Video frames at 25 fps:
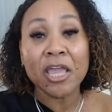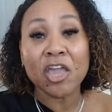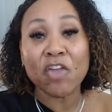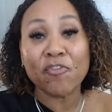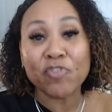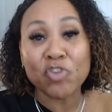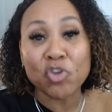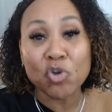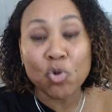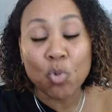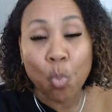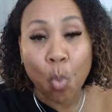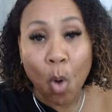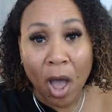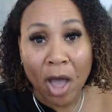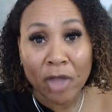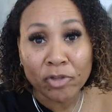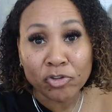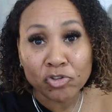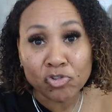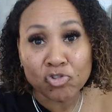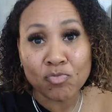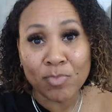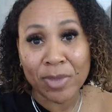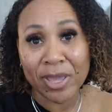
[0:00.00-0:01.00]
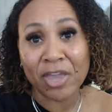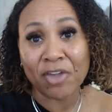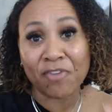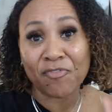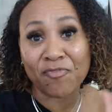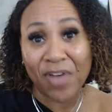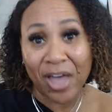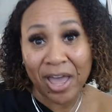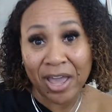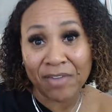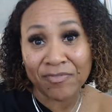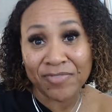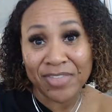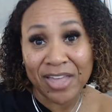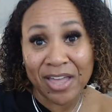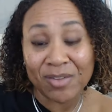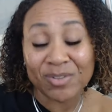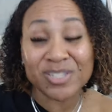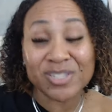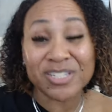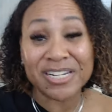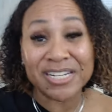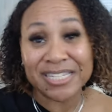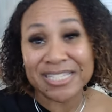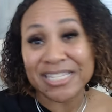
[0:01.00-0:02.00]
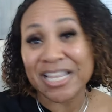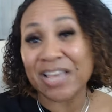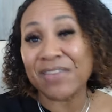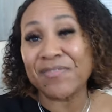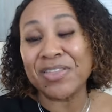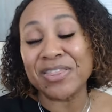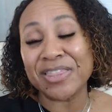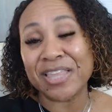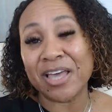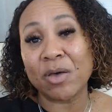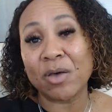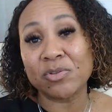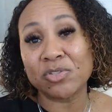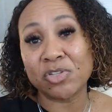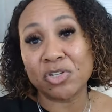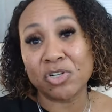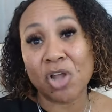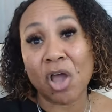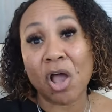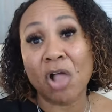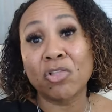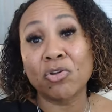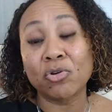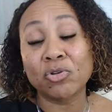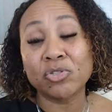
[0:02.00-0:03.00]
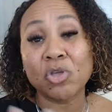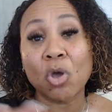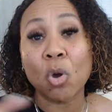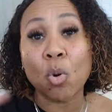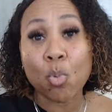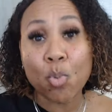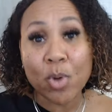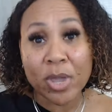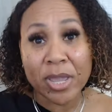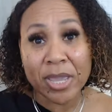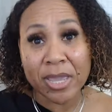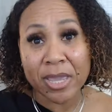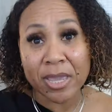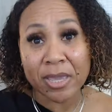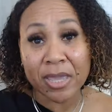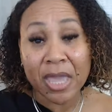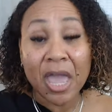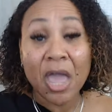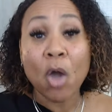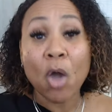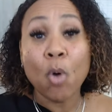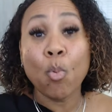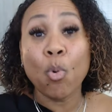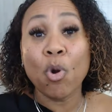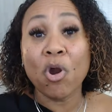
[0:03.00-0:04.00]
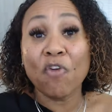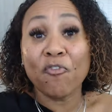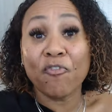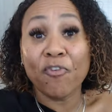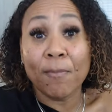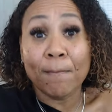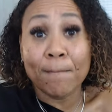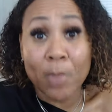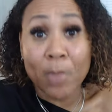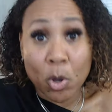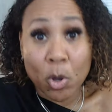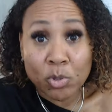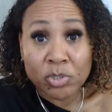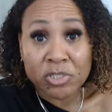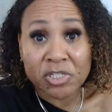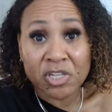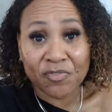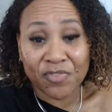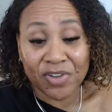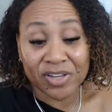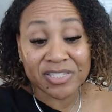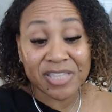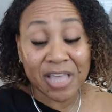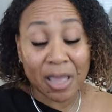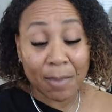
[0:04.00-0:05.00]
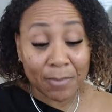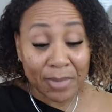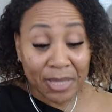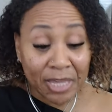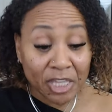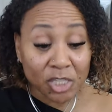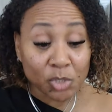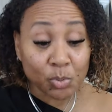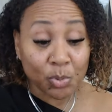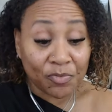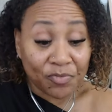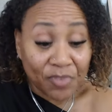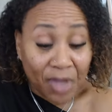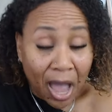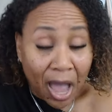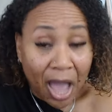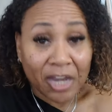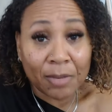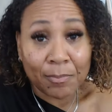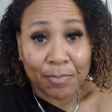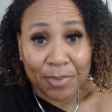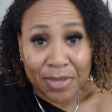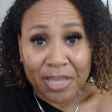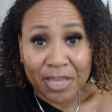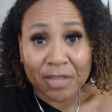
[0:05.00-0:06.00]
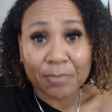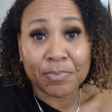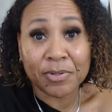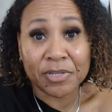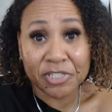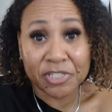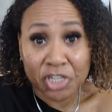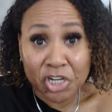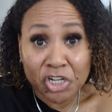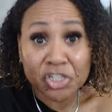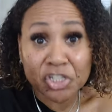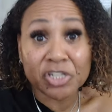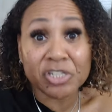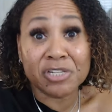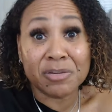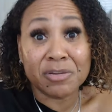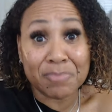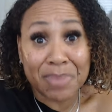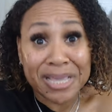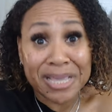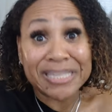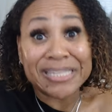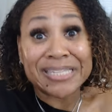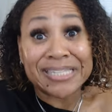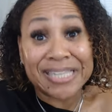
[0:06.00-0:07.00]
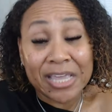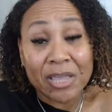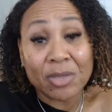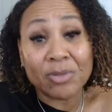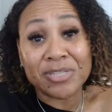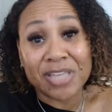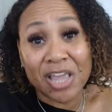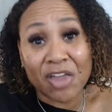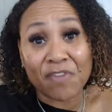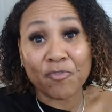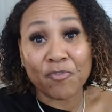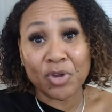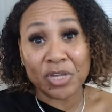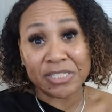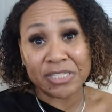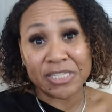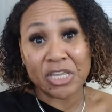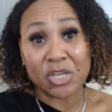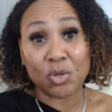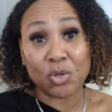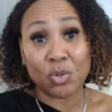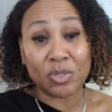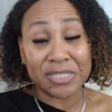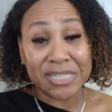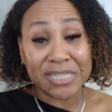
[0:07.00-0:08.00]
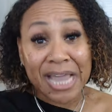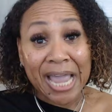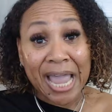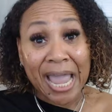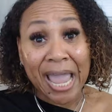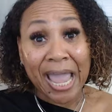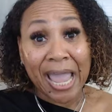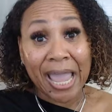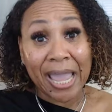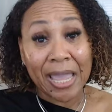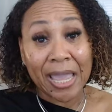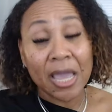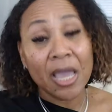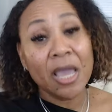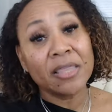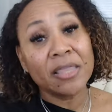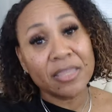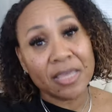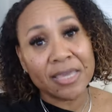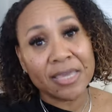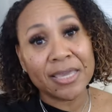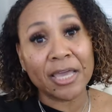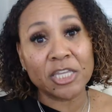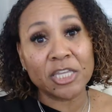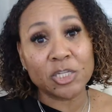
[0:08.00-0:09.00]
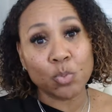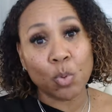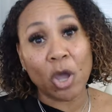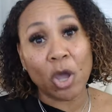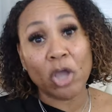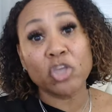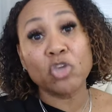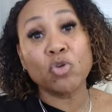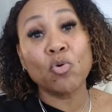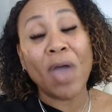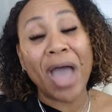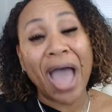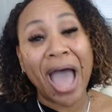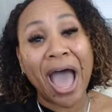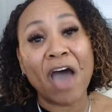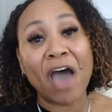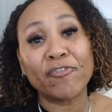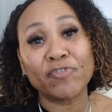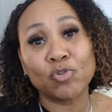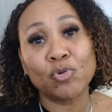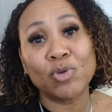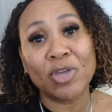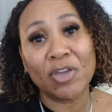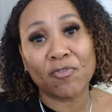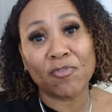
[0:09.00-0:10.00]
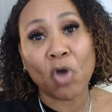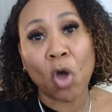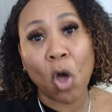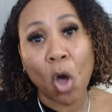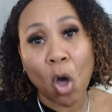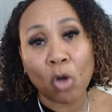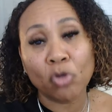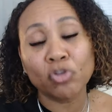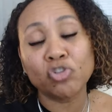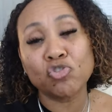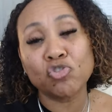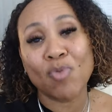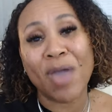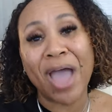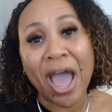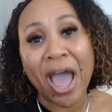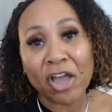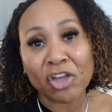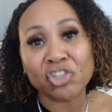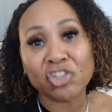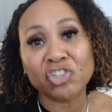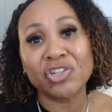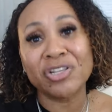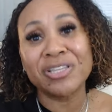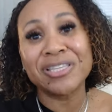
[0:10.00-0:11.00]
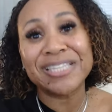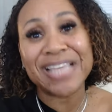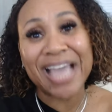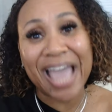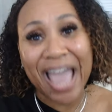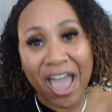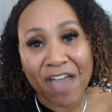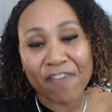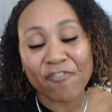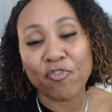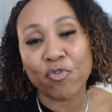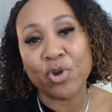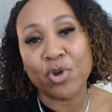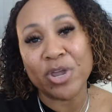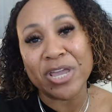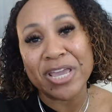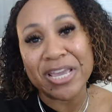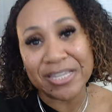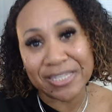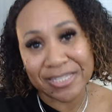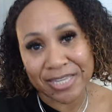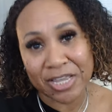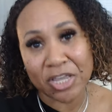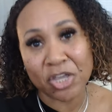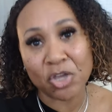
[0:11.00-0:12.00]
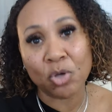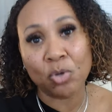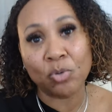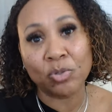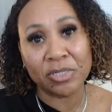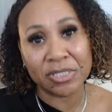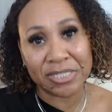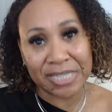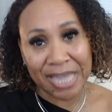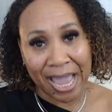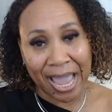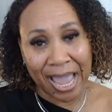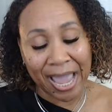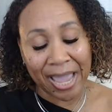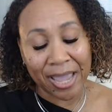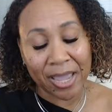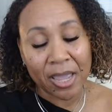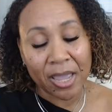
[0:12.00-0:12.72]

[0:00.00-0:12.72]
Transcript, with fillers: if you want to make five thousand to seven thousand dollars a week, where for most of us, that means we've got to be in position to make sales every single day, then guess what? You have to give call to actions every single day.